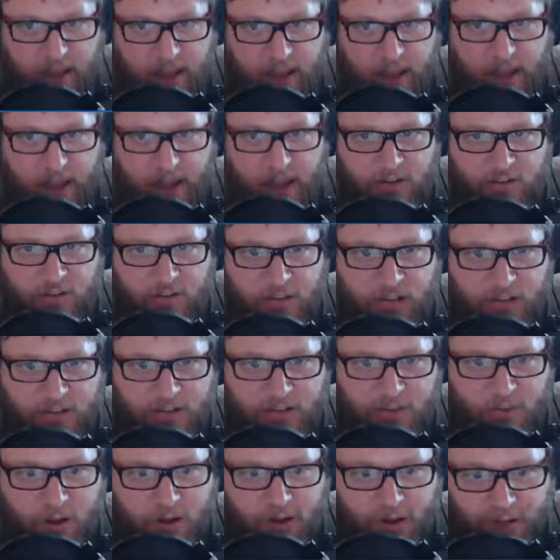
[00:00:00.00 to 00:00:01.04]
and
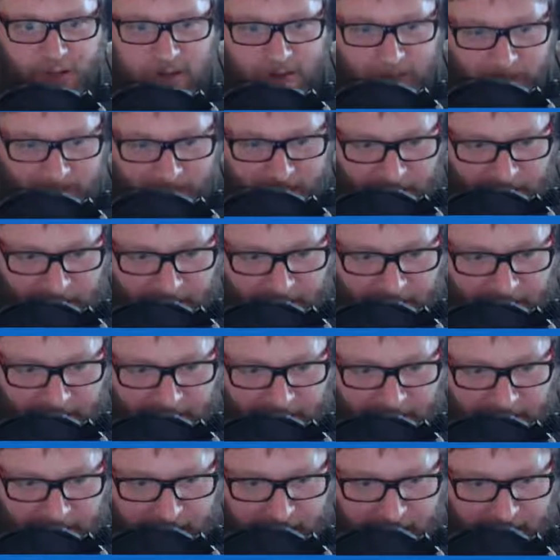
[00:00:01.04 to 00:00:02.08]
just want to complete that
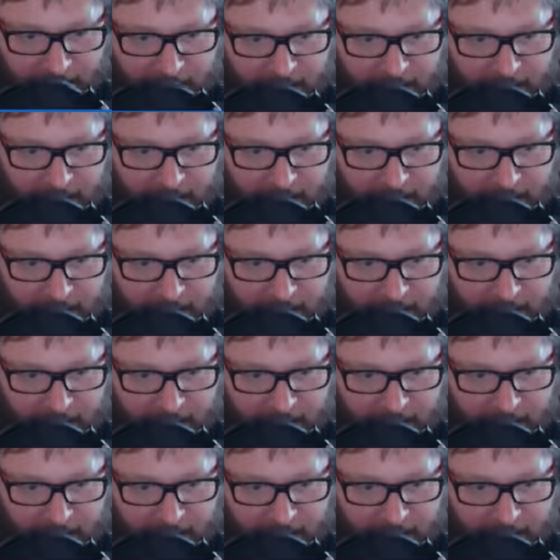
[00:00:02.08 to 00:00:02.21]
planet